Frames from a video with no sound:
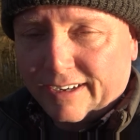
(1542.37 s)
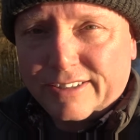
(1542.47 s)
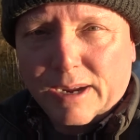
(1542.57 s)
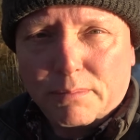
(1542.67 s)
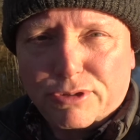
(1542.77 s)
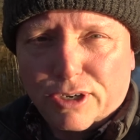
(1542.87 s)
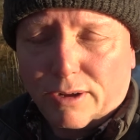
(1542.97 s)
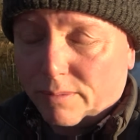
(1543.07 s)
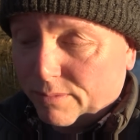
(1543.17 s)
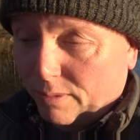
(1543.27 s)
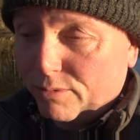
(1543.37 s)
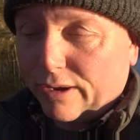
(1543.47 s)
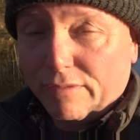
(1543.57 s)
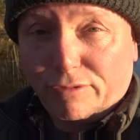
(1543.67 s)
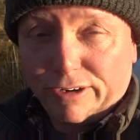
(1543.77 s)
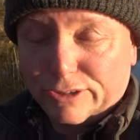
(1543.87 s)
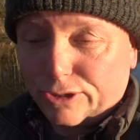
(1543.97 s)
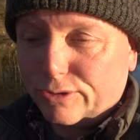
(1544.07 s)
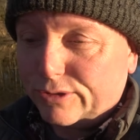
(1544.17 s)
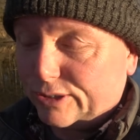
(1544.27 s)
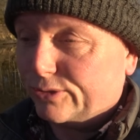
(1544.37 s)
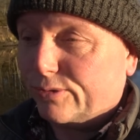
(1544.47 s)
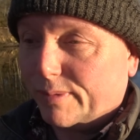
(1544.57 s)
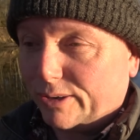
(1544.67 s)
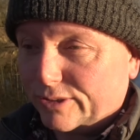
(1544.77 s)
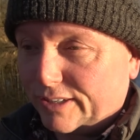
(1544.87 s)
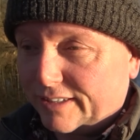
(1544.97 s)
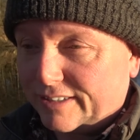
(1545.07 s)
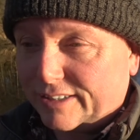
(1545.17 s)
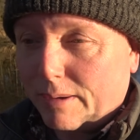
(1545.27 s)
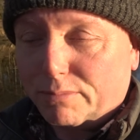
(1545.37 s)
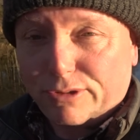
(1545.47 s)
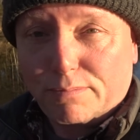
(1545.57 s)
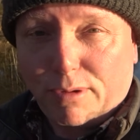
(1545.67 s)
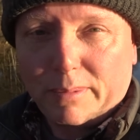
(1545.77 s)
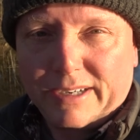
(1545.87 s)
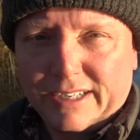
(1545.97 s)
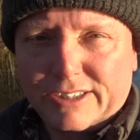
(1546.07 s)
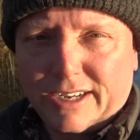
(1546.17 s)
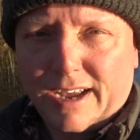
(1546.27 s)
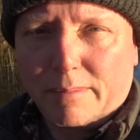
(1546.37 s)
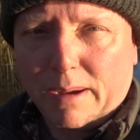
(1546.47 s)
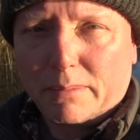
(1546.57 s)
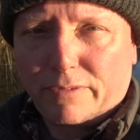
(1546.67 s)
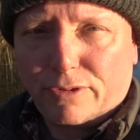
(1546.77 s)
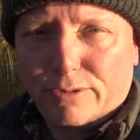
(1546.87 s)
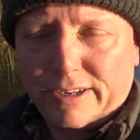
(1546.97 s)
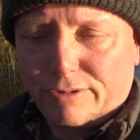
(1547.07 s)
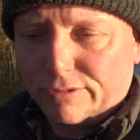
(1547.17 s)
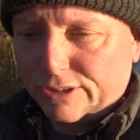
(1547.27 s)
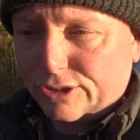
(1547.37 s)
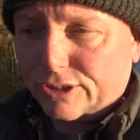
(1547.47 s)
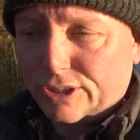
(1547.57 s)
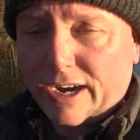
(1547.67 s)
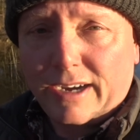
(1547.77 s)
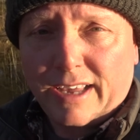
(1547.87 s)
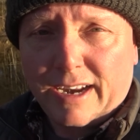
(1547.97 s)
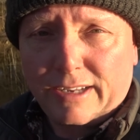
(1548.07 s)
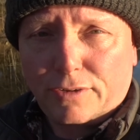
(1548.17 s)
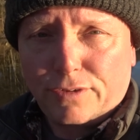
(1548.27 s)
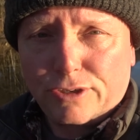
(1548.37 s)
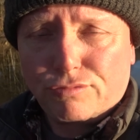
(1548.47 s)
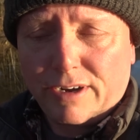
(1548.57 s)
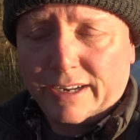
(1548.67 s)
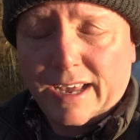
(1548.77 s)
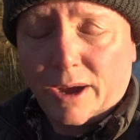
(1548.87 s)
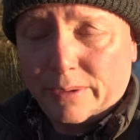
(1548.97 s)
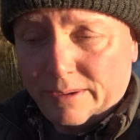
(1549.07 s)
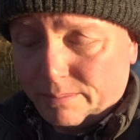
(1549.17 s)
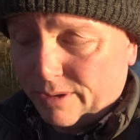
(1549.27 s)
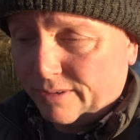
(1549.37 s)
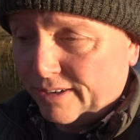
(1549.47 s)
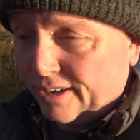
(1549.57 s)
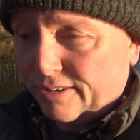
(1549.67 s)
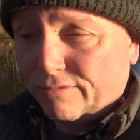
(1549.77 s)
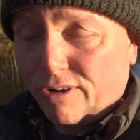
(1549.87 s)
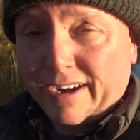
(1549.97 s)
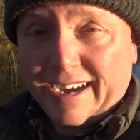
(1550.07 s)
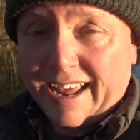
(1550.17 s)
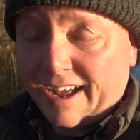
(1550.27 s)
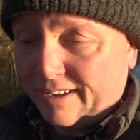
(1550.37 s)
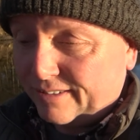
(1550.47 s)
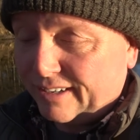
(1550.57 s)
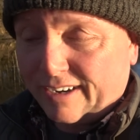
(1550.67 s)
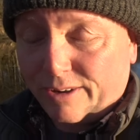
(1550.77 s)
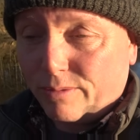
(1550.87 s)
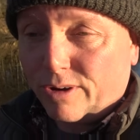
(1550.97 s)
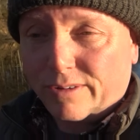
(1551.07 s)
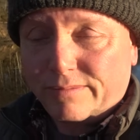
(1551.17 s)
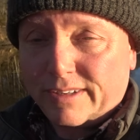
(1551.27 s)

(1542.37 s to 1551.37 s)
temperature, I'm looking for excuses almost, that the temperature probably needs to come up a few degrees just yet to get these fish really going. But right now, you know what,